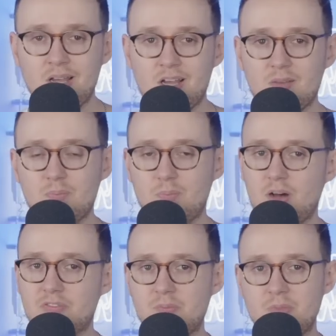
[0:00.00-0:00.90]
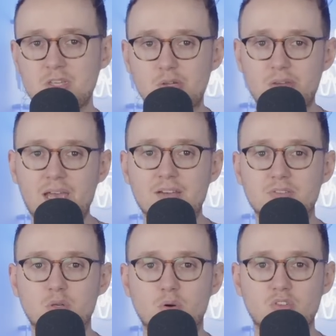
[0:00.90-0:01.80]
apart from the UK, of
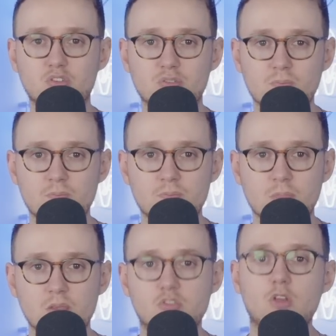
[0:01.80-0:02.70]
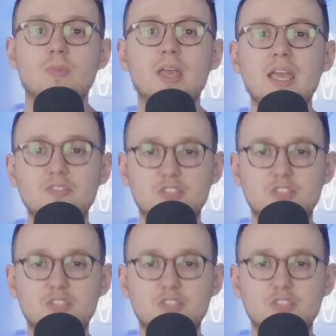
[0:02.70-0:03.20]
course. So if